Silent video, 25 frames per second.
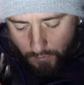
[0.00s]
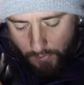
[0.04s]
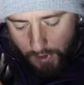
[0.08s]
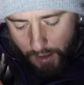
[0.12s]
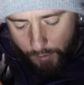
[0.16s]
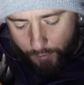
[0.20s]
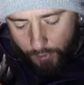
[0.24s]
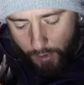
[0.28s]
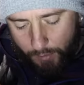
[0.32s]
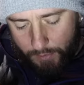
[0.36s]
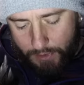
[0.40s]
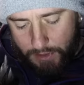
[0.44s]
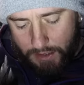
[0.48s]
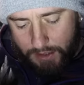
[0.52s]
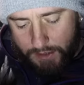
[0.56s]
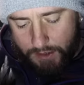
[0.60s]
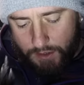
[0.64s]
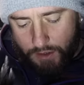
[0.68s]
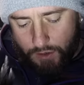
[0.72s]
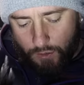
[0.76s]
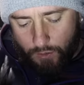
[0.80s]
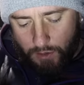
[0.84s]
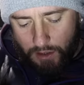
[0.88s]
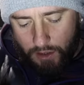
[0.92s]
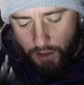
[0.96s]
I'll probably
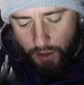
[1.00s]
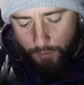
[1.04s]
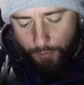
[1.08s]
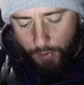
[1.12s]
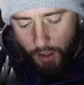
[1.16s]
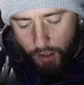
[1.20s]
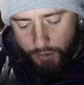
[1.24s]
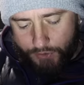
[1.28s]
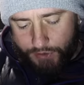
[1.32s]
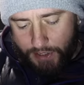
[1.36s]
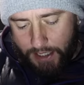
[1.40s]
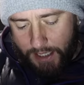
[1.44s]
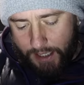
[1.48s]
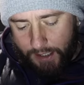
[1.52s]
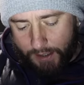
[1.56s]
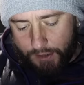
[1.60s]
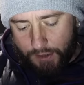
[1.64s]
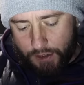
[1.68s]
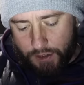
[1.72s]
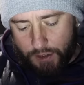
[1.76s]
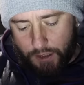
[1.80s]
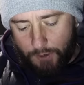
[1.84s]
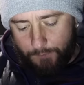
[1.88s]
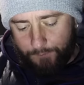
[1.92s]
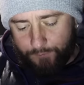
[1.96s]
listen to a little
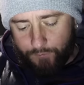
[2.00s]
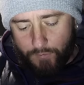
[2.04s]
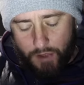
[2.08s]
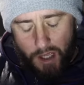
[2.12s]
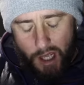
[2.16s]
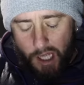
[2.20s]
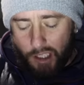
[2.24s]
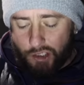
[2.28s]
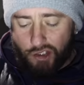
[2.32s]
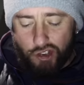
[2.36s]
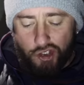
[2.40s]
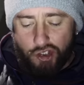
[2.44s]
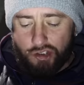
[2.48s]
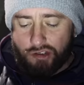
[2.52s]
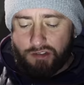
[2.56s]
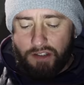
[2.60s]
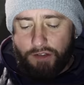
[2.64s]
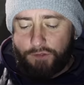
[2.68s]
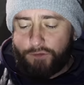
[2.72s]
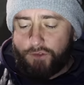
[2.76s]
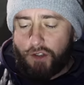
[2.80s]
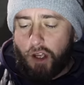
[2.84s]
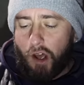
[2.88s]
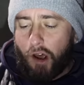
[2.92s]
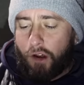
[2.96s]
podcast and
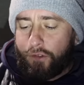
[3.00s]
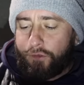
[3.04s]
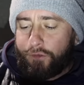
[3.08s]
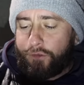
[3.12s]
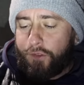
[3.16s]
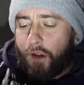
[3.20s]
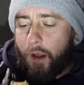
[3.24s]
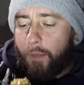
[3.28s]
lift off.